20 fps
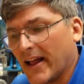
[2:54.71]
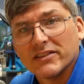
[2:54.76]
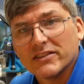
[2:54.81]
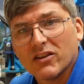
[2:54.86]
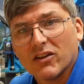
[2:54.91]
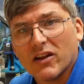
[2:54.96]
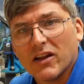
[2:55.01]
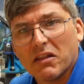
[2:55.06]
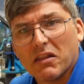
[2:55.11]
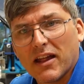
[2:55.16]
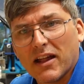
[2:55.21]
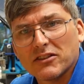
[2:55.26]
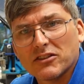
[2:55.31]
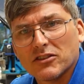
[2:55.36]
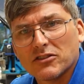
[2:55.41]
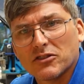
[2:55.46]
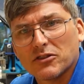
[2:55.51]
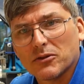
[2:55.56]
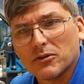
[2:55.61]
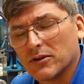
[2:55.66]
So I
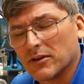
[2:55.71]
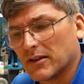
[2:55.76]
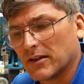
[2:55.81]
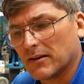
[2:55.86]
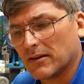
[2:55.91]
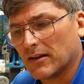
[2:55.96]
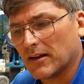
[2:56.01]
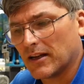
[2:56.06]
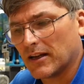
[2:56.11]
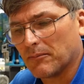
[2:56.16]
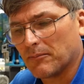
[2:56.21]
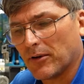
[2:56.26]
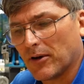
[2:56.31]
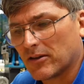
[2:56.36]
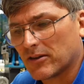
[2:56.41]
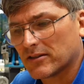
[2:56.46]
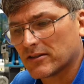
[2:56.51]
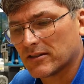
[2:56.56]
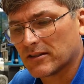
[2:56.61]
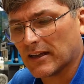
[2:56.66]
just threw it in a
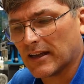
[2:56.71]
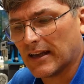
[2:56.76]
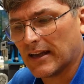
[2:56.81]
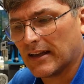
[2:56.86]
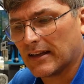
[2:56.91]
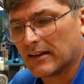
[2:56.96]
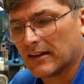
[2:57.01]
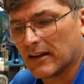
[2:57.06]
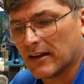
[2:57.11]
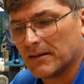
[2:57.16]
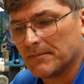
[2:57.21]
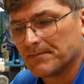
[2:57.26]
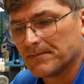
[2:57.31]
box, and